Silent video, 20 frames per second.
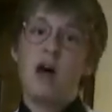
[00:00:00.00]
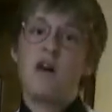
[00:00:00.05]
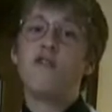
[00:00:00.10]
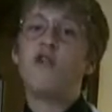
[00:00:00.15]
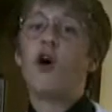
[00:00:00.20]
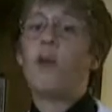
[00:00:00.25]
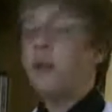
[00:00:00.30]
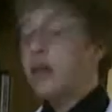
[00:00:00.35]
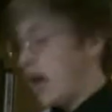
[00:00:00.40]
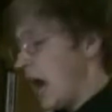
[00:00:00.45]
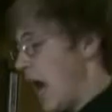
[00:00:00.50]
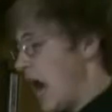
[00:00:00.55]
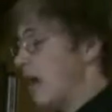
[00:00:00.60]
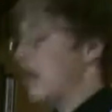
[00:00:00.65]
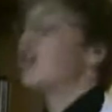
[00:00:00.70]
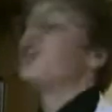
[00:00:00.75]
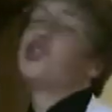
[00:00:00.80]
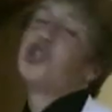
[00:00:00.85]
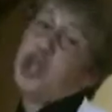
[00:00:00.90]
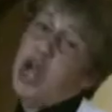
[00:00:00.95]
forming
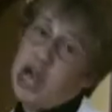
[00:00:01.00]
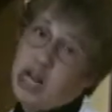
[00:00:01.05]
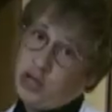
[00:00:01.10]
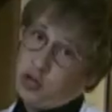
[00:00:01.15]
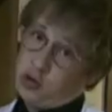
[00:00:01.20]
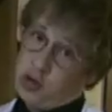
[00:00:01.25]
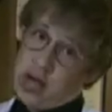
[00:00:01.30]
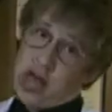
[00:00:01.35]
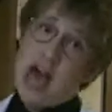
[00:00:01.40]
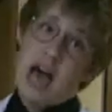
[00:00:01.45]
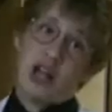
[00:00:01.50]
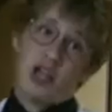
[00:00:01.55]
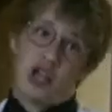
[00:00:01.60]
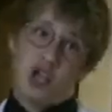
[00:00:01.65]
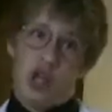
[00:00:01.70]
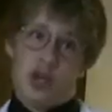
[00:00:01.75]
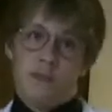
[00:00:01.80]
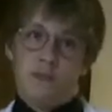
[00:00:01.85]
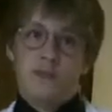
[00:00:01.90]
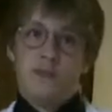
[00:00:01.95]
a chain
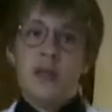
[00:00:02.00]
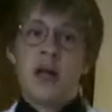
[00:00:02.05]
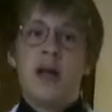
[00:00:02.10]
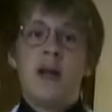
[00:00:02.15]
reaction.